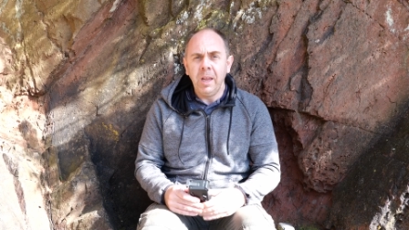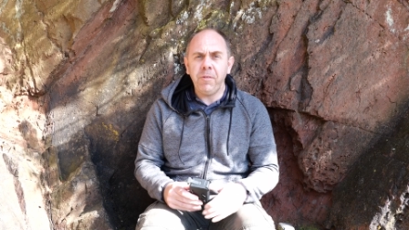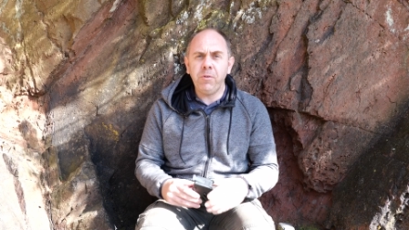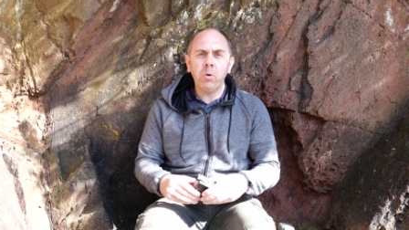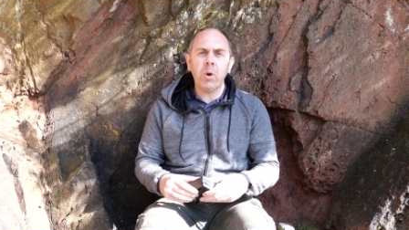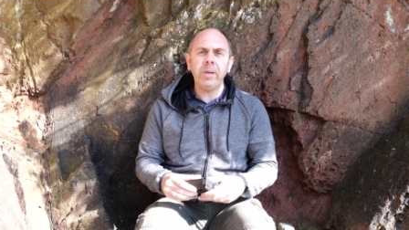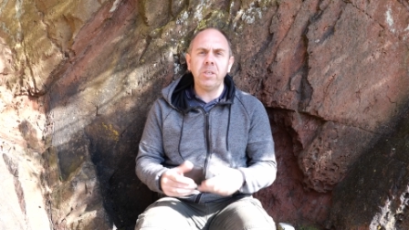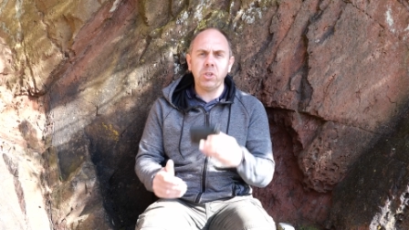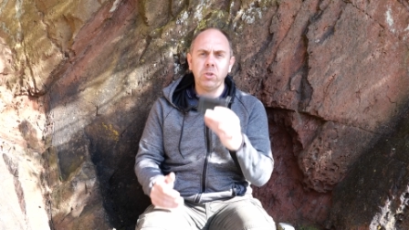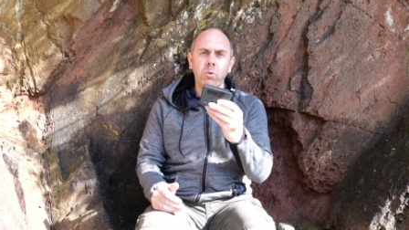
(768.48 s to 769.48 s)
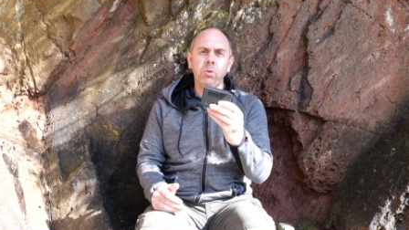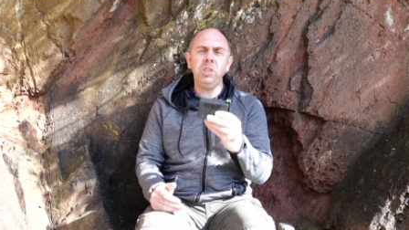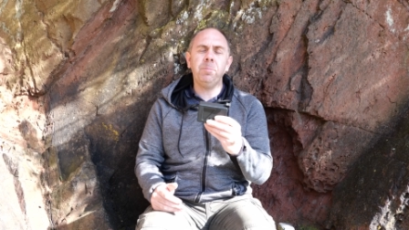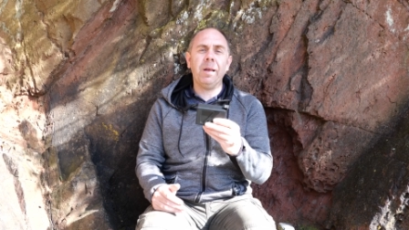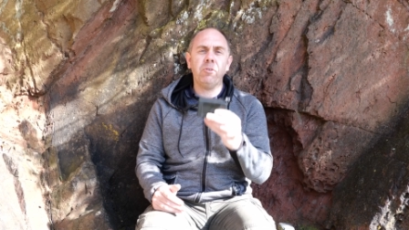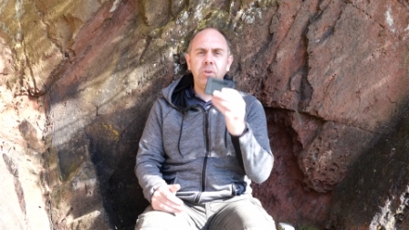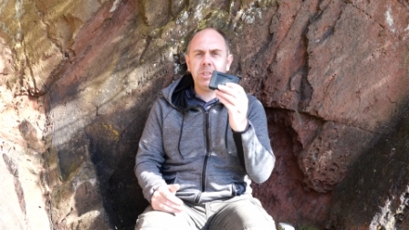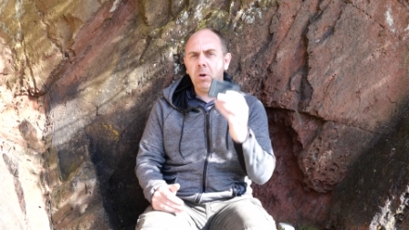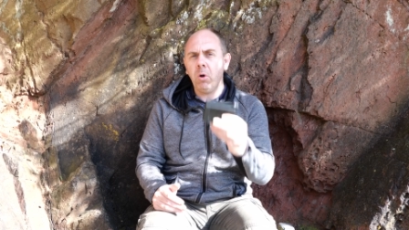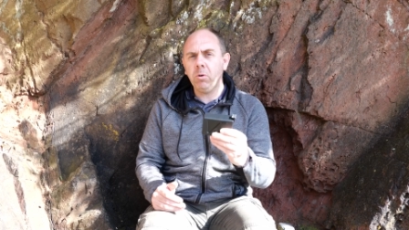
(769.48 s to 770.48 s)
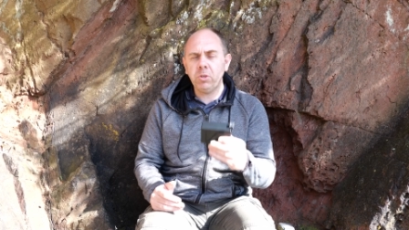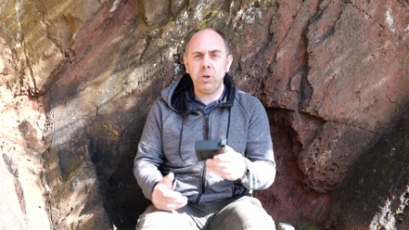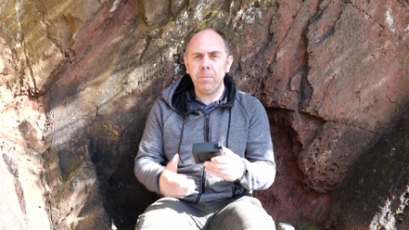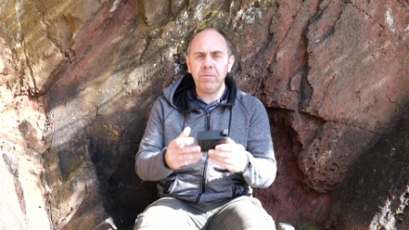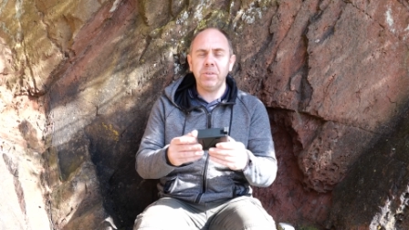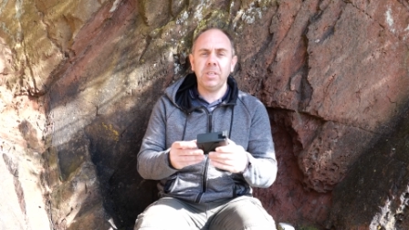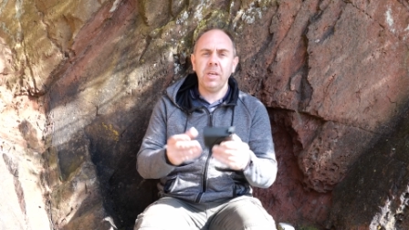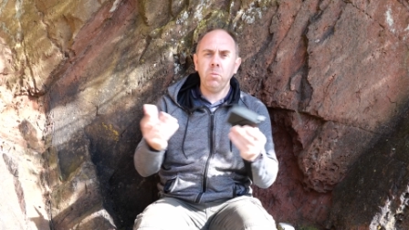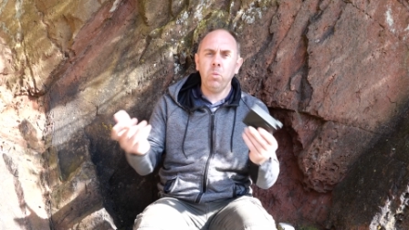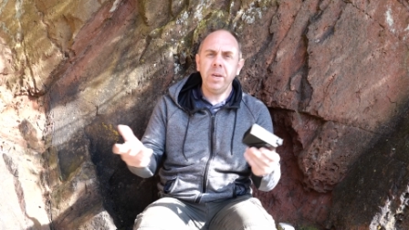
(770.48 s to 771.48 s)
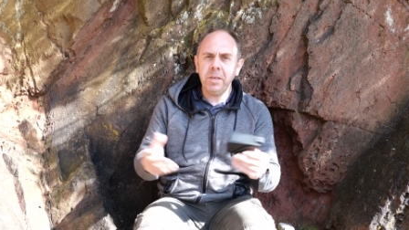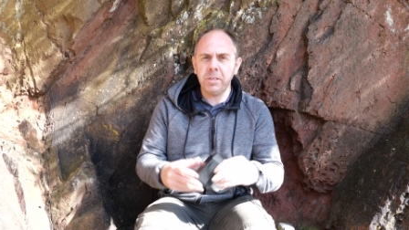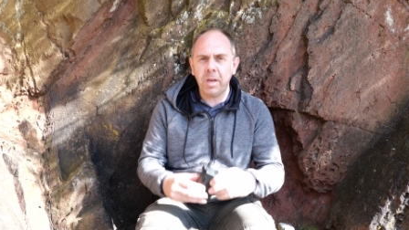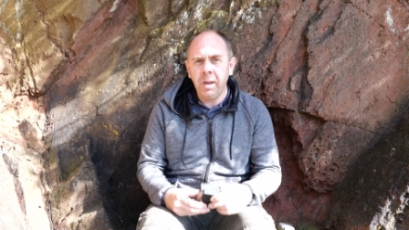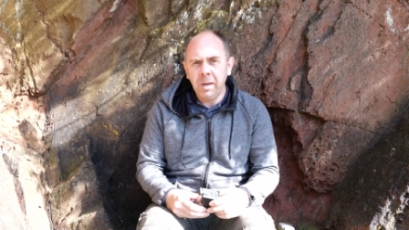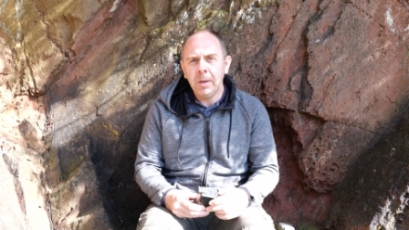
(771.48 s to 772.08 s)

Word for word: If you're going to store these batteries long term for say winter,